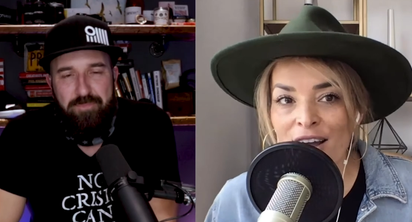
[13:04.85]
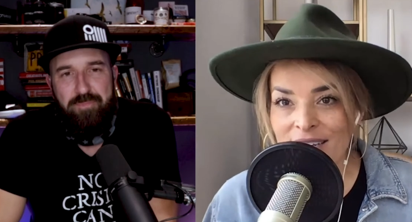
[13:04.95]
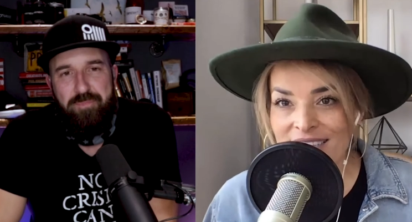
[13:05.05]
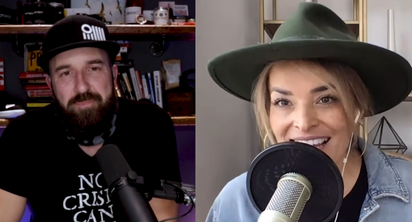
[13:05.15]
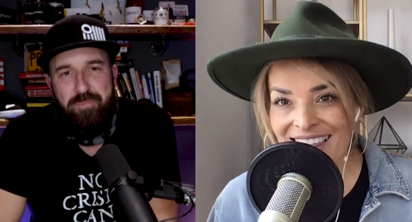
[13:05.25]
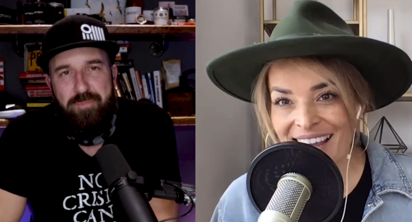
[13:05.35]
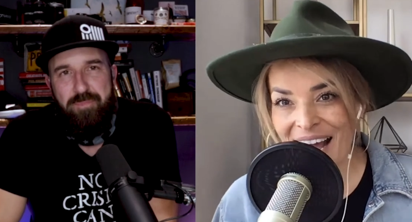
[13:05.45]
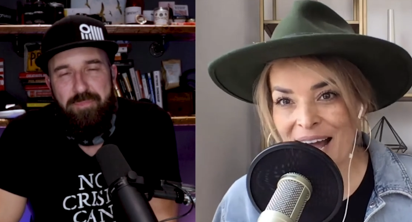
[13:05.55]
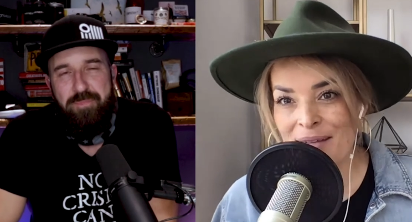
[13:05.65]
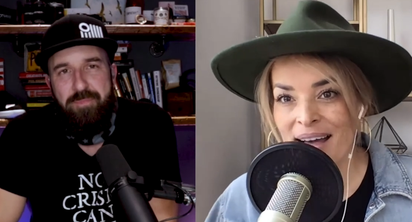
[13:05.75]
Speaker 1: always say like
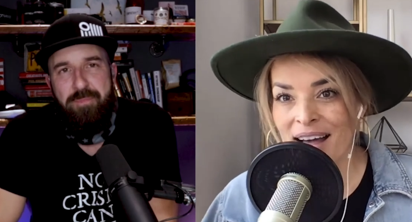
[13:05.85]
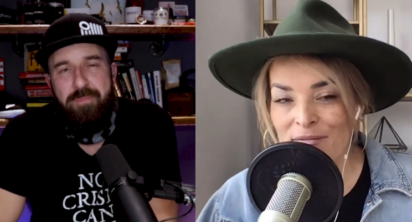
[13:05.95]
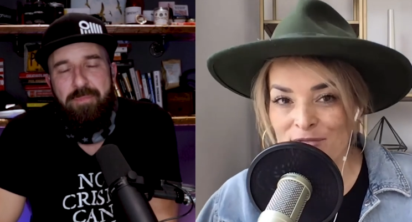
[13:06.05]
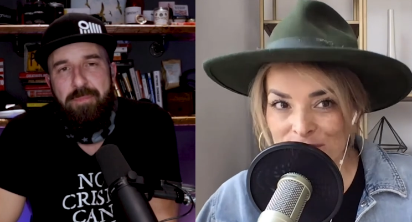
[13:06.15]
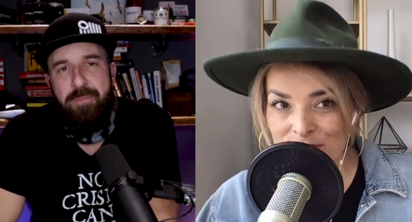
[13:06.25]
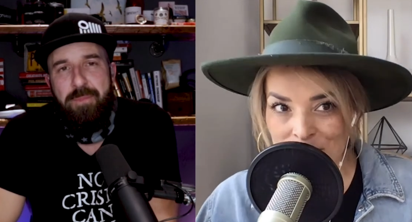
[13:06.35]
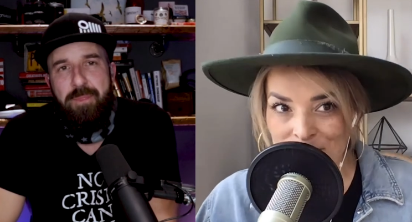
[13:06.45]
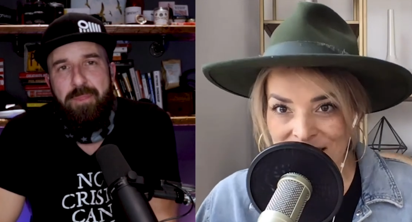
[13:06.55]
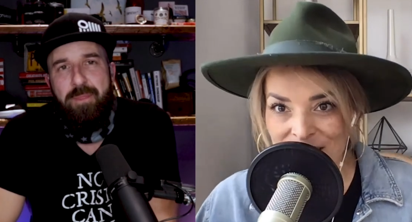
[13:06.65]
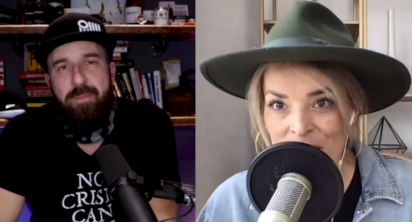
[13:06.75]
i'm i'm
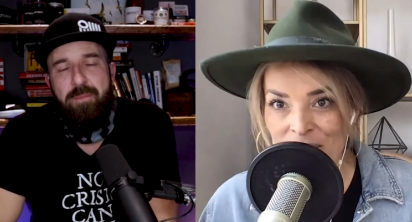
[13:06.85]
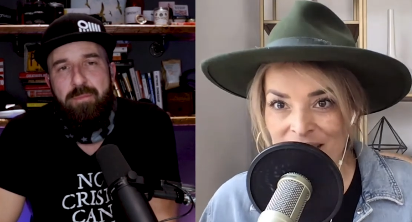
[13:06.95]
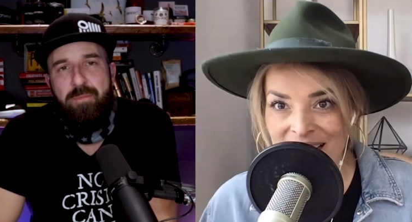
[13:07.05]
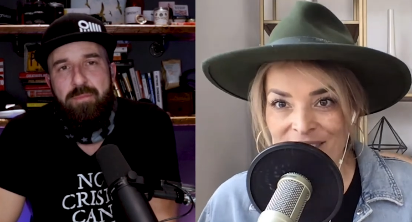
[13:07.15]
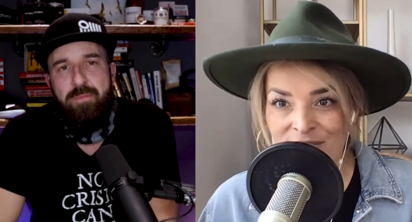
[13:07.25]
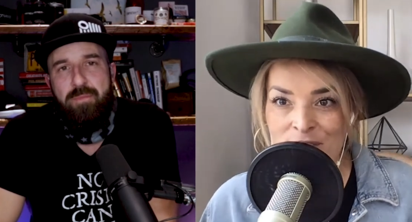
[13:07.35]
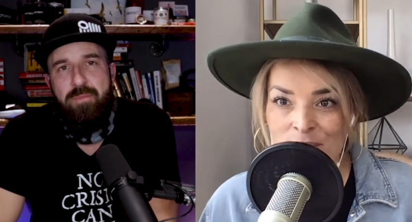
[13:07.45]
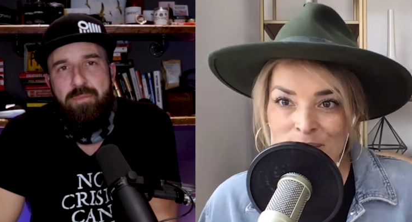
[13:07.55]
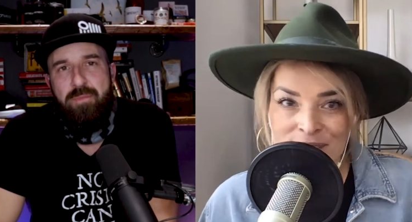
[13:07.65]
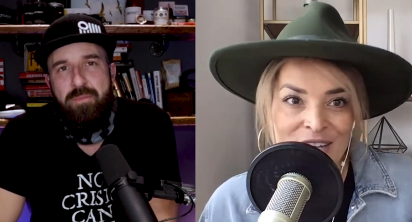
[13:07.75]
50% holy and
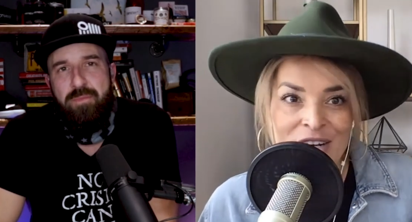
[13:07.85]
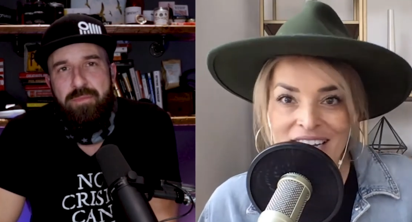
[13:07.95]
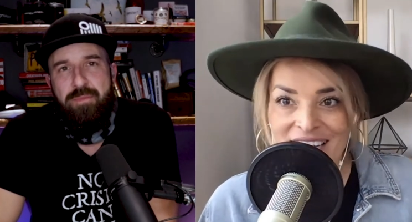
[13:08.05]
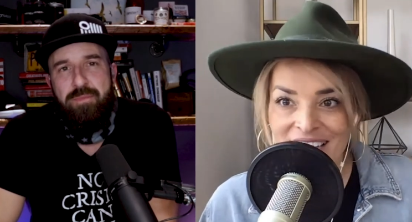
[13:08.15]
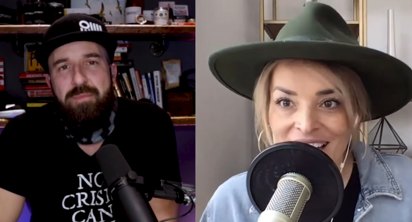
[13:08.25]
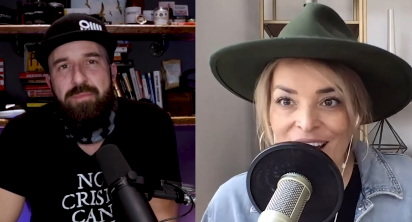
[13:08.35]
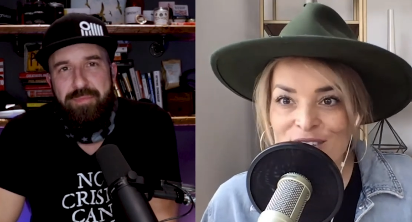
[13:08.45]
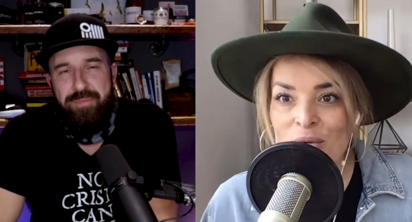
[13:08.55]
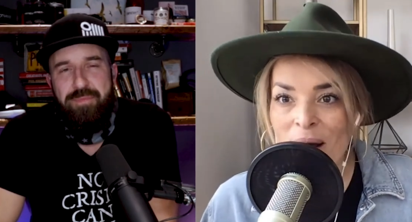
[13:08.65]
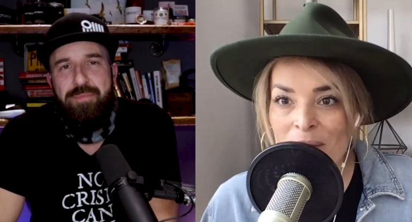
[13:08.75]
50% hood
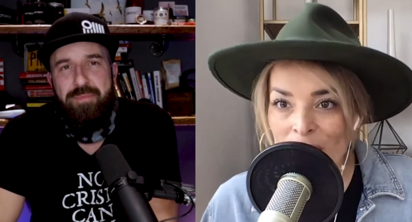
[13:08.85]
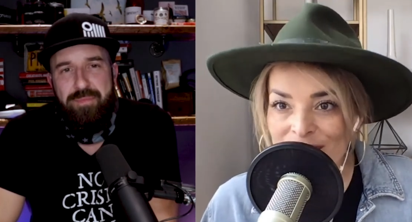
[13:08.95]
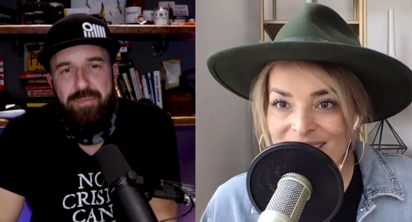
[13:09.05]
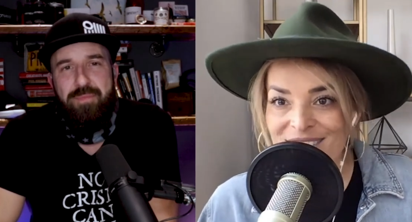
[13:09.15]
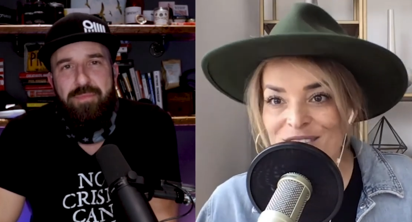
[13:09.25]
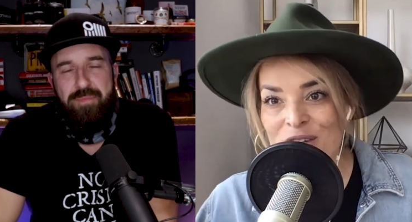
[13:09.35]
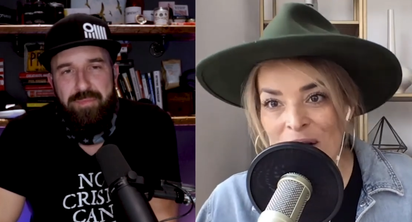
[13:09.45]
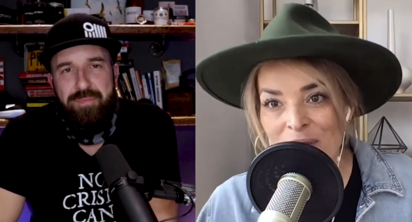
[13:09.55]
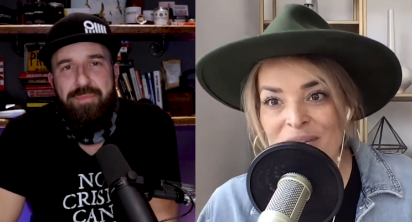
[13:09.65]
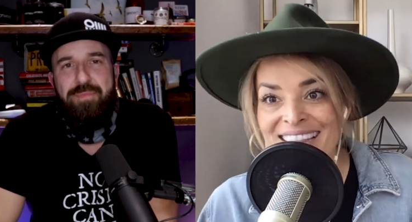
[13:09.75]
so i'm always going to
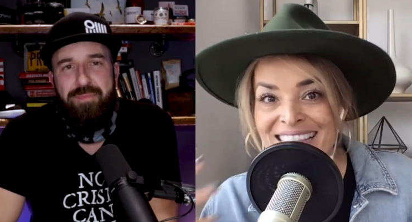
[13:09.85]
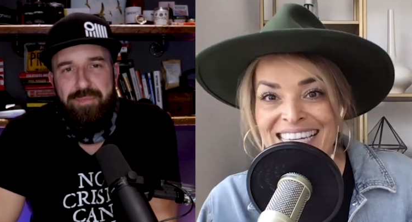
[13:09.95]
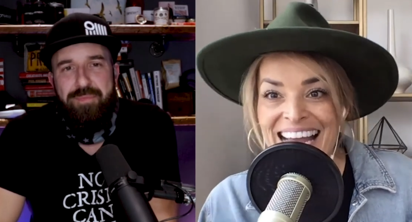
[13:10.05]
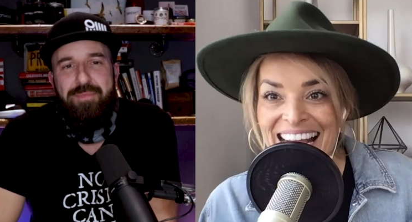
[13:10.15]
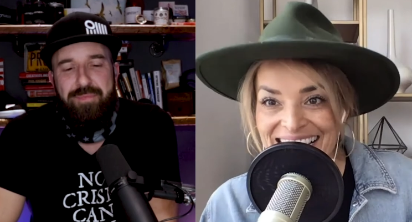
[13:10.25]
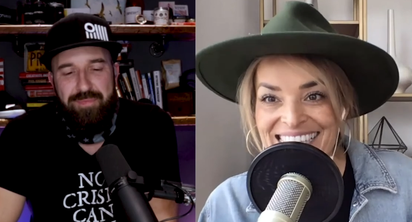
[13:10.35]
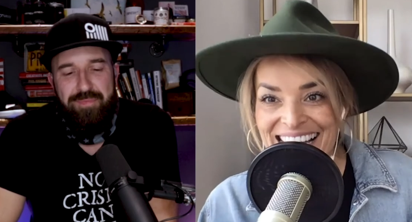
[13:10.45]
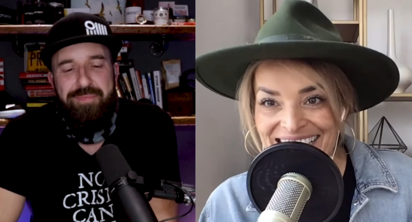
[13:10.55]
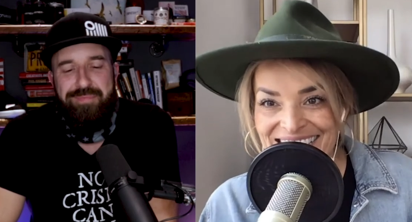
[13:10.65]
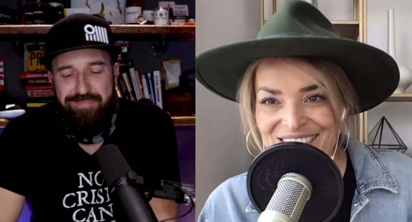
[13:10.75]
start with like the nice
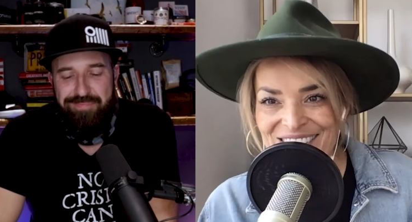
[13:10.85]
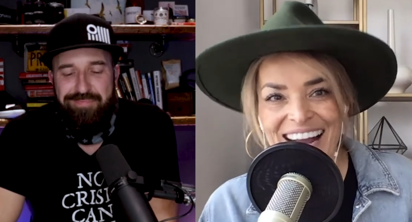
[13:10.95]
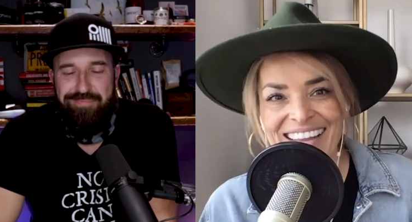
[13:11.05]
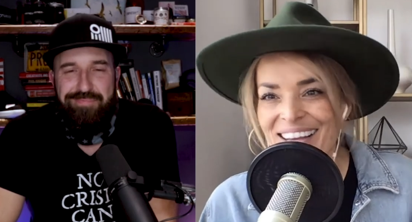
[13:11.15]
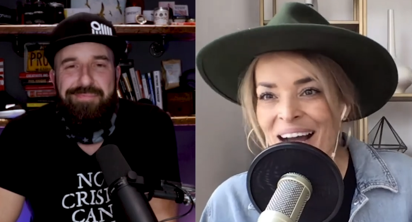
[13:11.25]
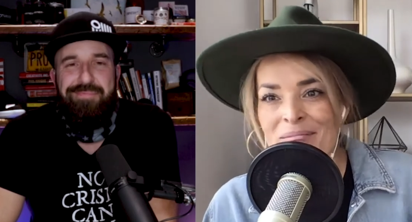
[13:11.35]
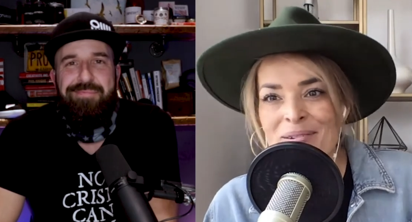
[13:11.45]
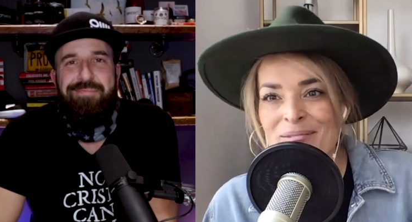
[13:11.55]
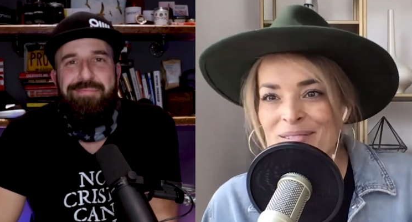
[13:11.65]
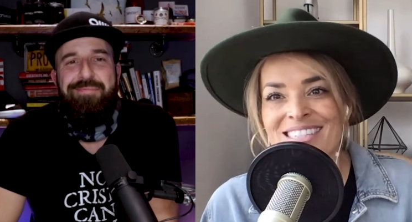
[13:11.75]
answer and then come
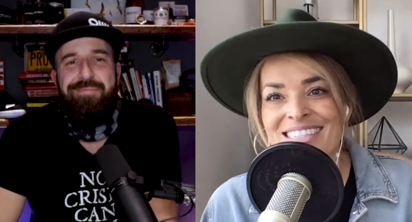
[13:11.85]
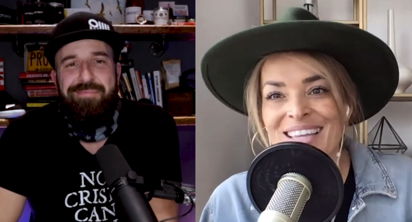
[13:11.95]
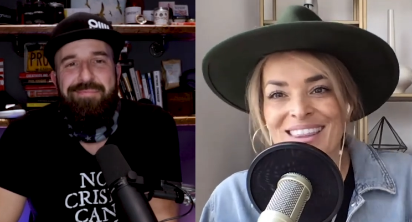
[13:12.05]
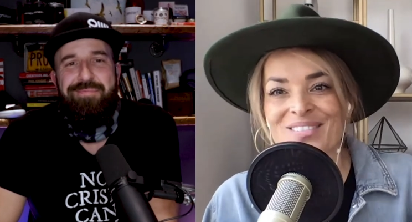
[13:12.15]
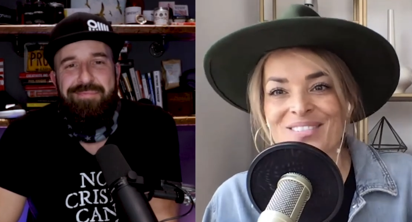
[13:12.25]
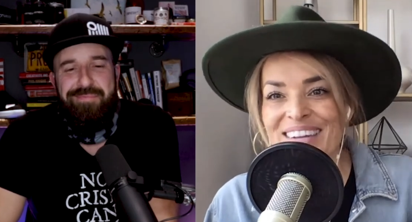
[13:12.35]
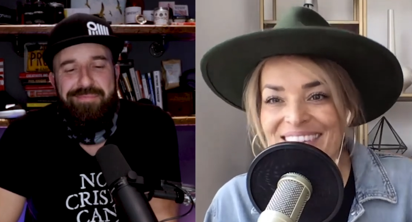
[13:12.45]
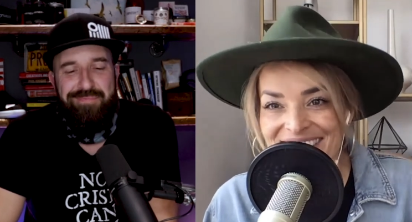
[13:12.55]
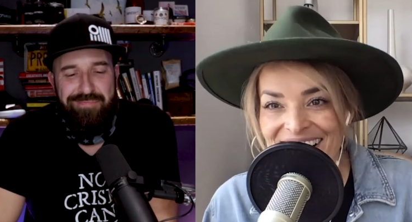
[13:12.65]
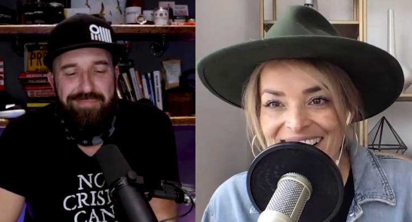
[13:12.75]
in with just like the
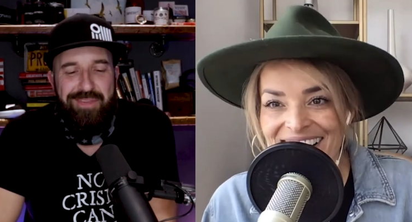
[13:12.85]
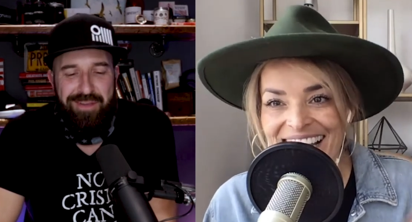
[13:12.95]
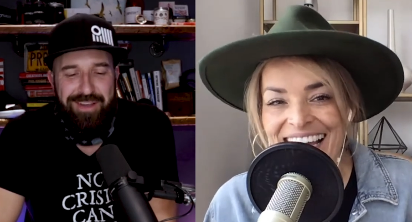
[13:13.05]
real talk